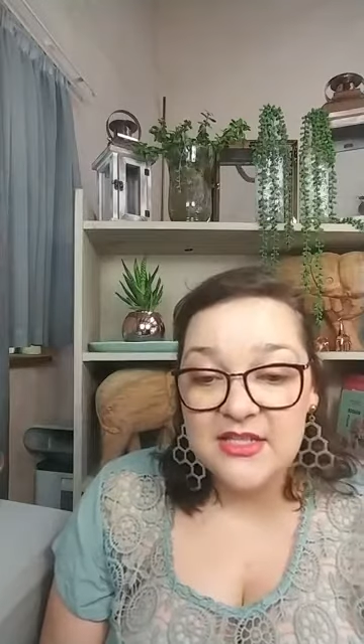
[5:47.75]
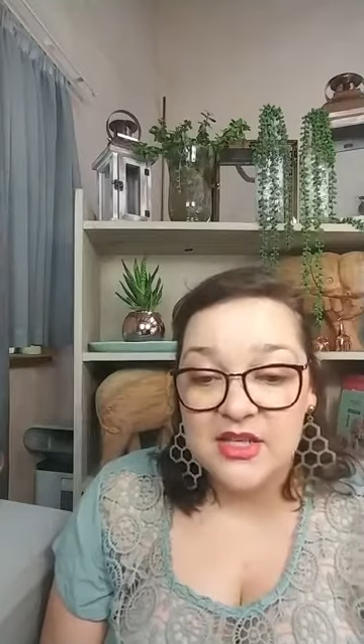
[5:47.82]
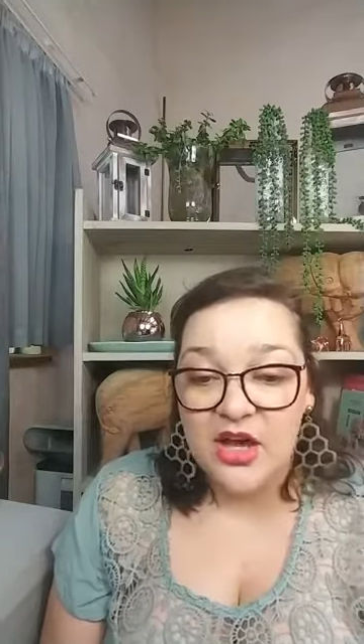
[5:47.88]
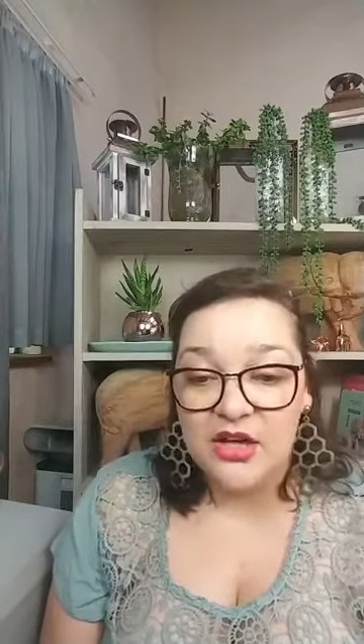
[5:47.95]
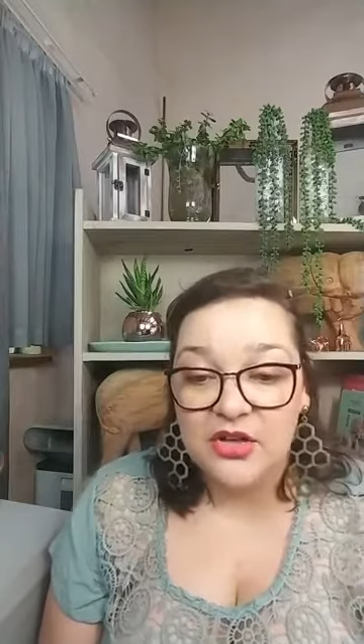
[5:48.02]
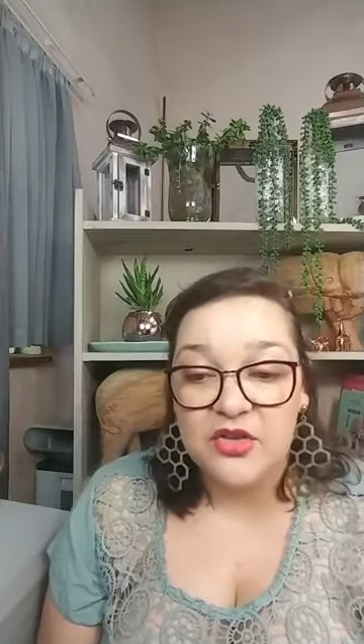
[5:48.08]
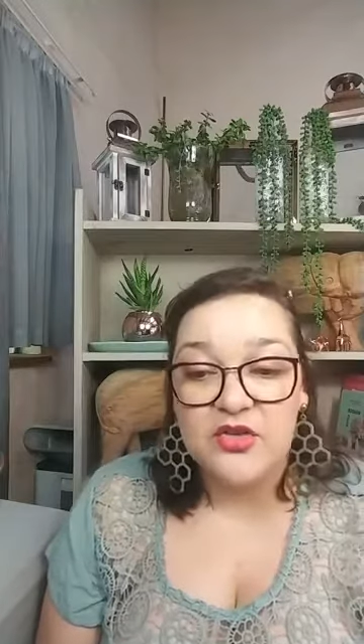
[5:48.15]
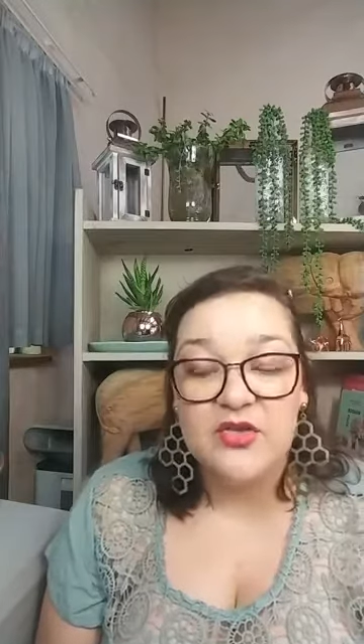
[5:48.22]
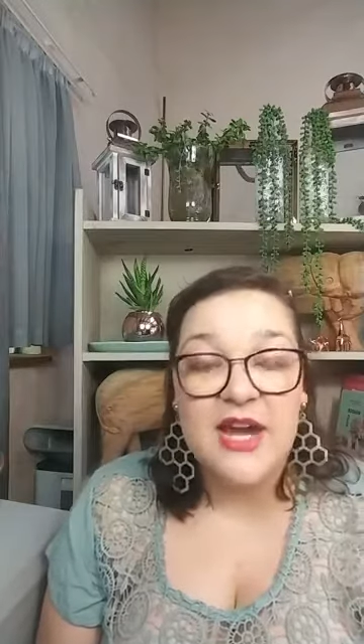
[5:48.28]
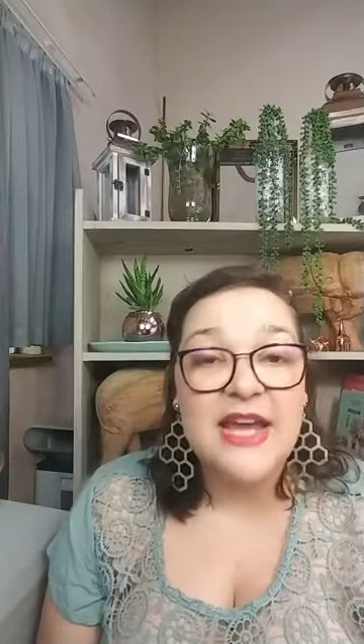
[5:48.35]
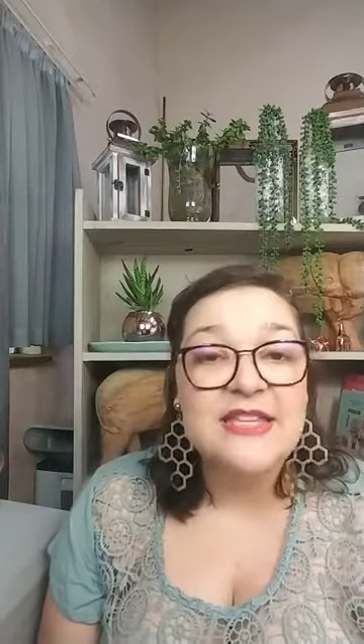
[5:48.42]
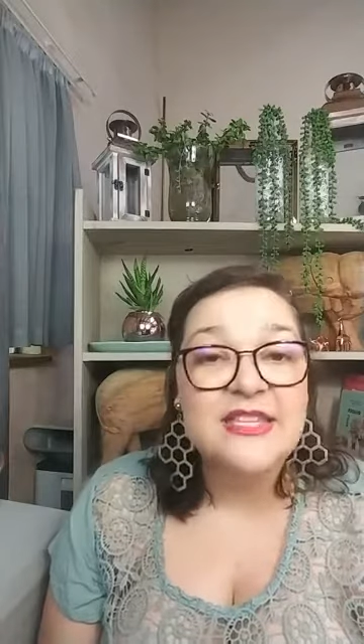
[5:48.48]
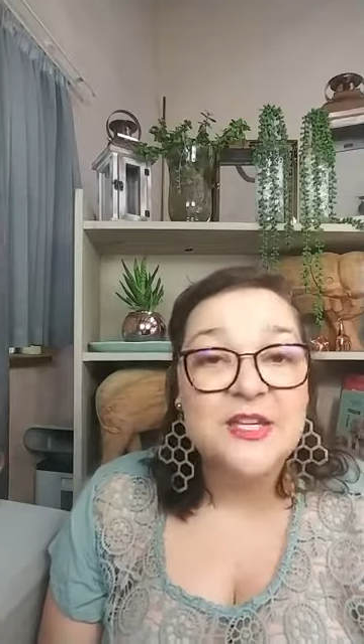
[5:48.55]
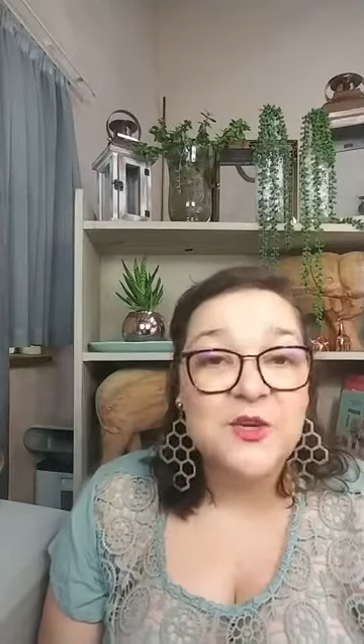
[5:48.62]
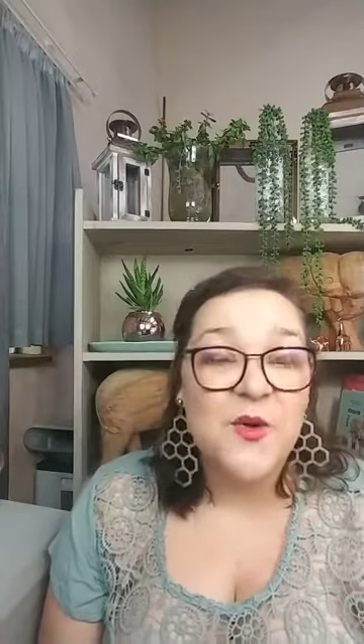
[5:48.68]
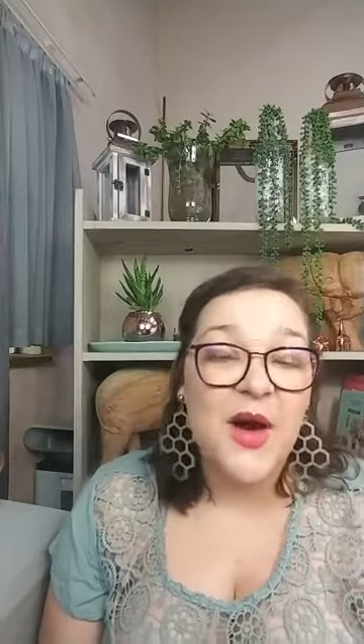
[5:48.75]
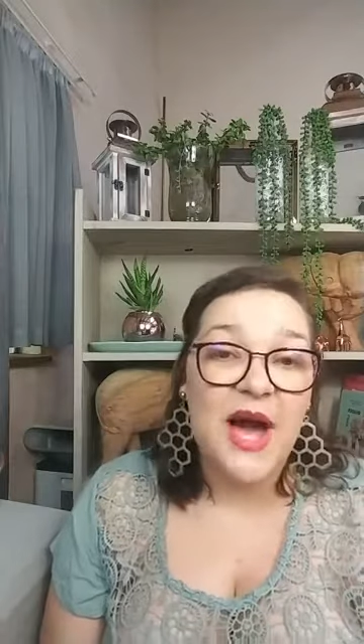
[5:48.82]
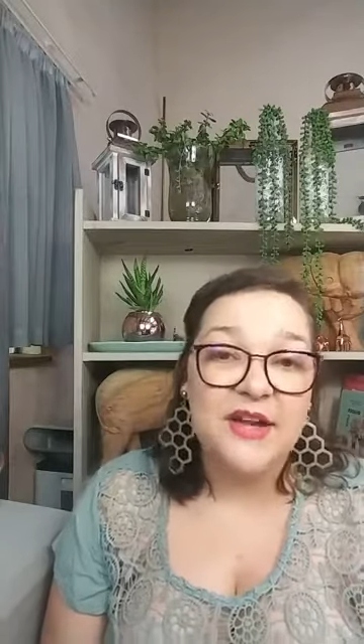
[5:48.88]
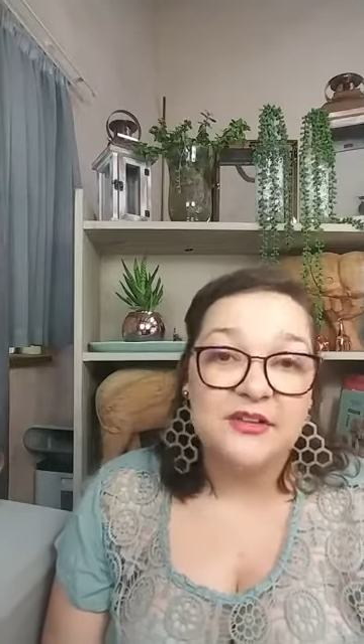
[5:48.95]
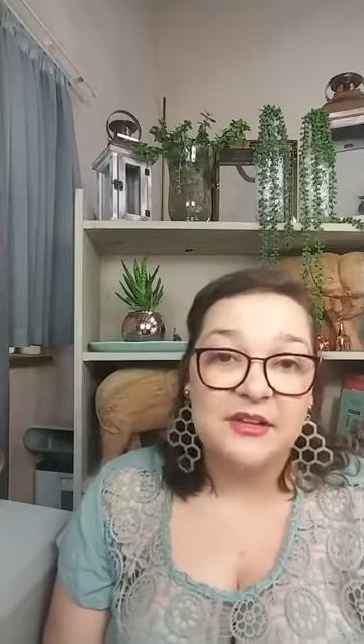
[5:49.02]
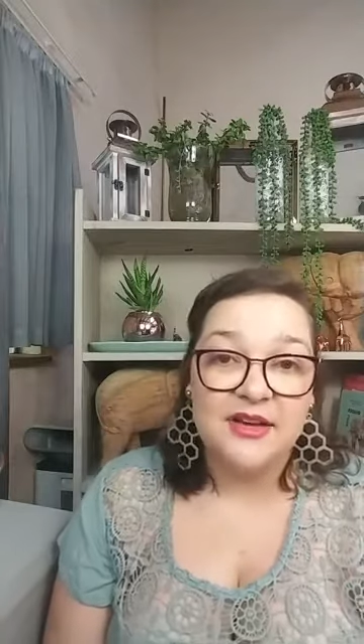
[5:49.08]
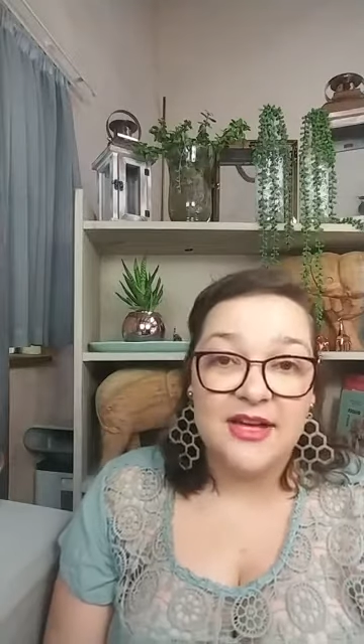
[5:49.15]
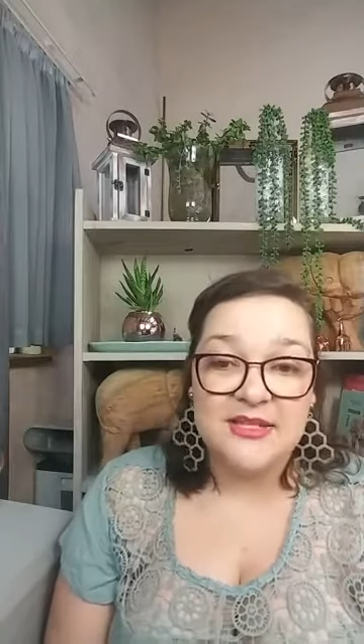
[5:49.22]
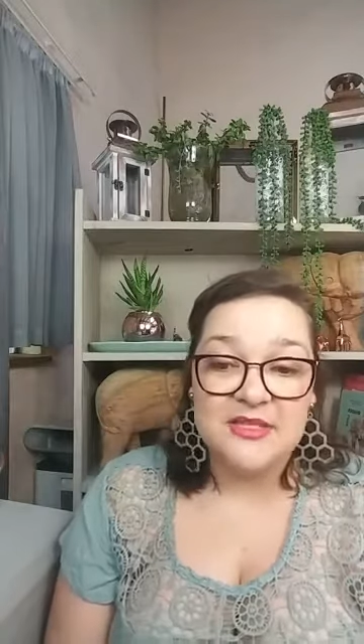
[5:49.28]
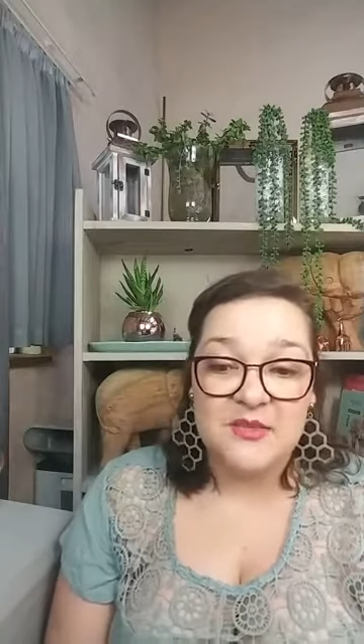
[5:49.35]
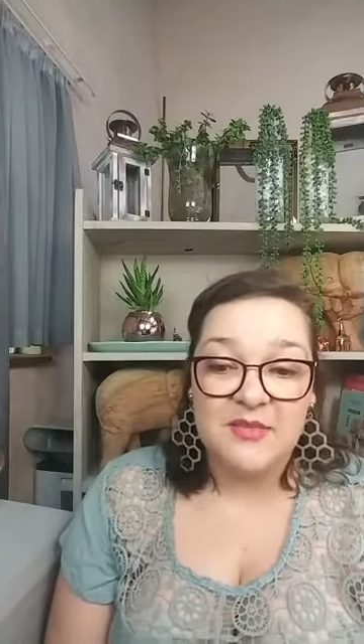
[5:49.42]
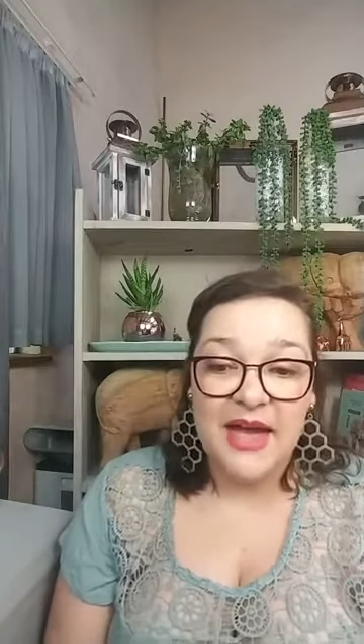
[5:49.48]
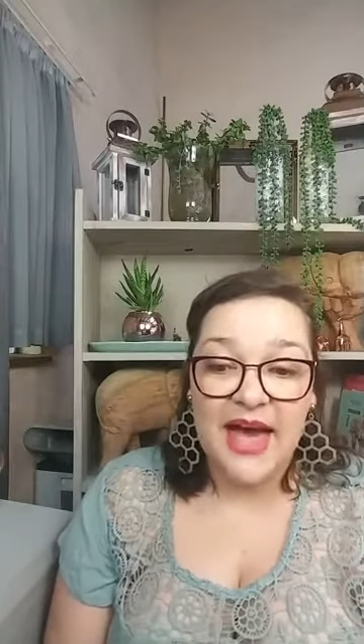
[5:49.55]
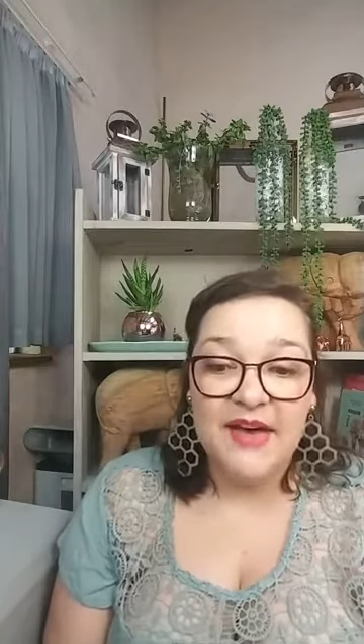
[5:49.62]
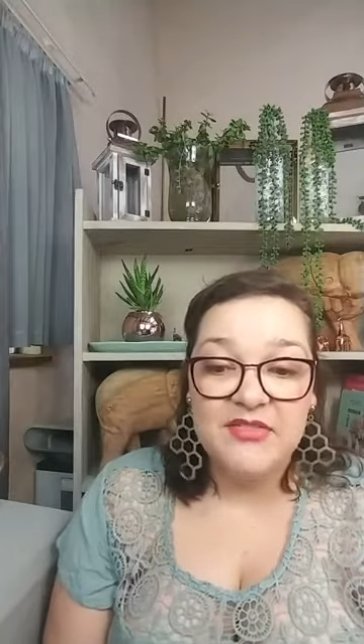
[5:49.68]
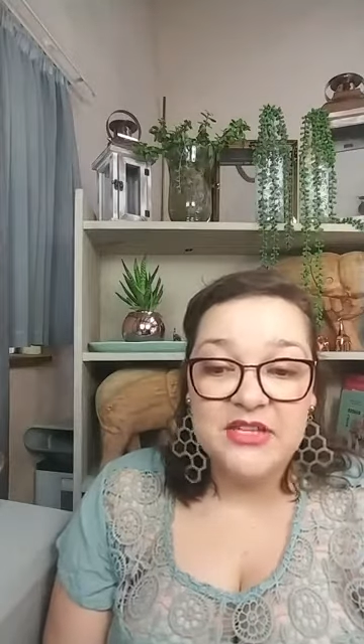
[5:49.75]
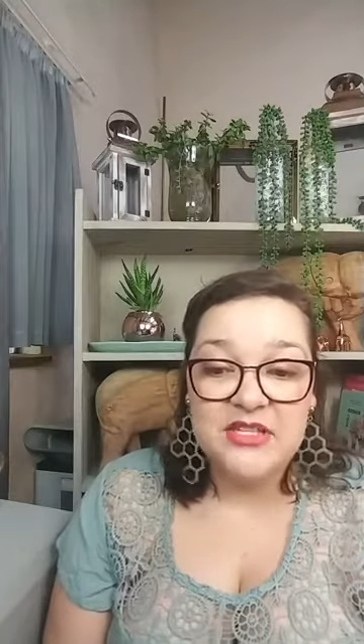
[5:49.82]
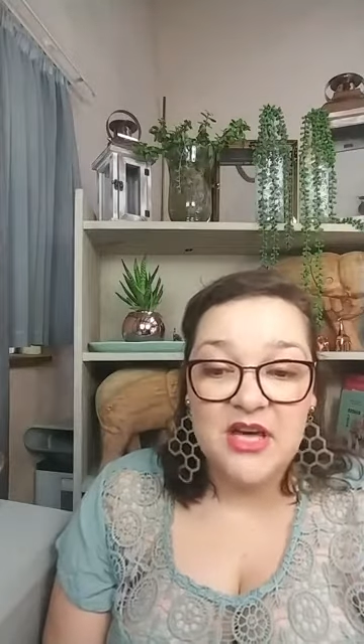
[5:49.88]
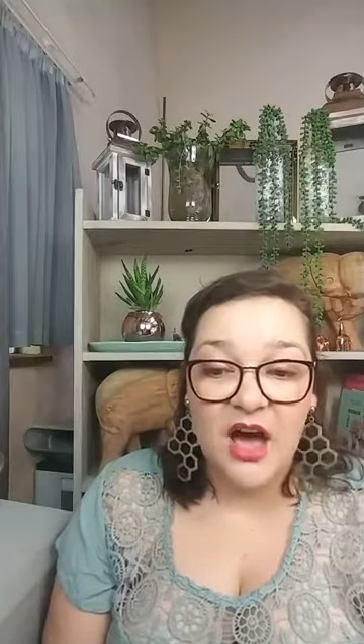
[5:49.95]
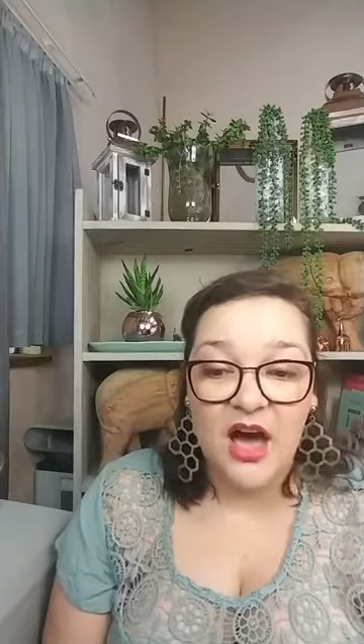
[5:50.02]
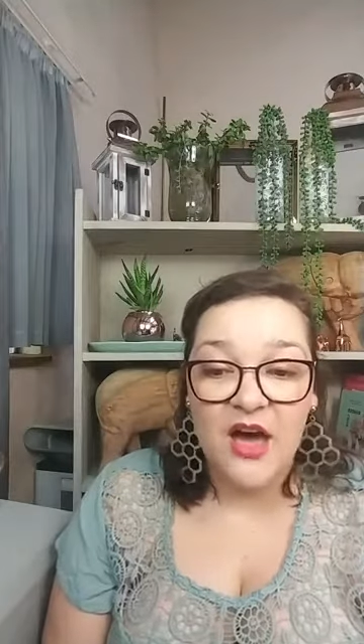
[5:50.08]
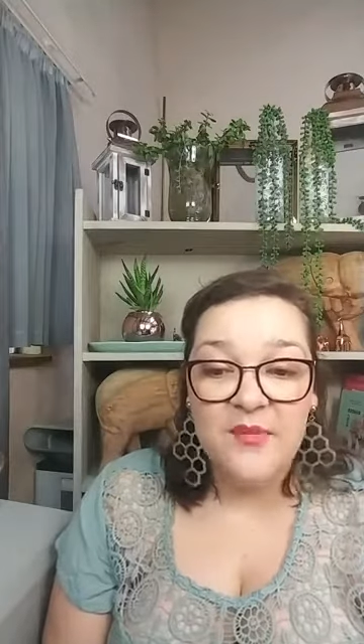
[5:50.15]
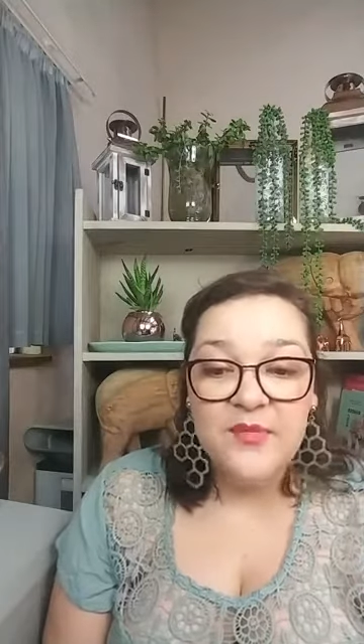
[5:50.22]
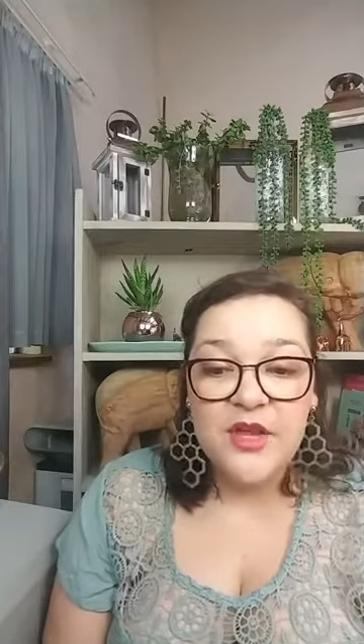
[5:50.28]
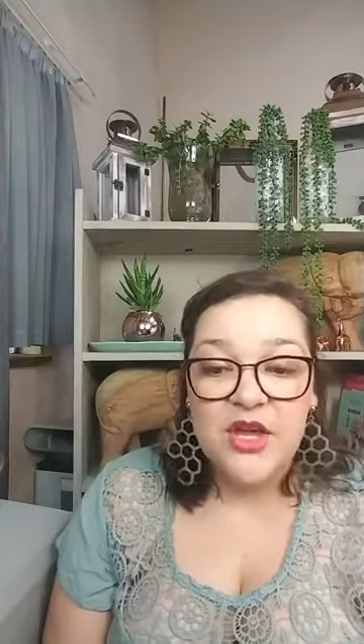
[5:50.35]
on creating your ideal customer avatar,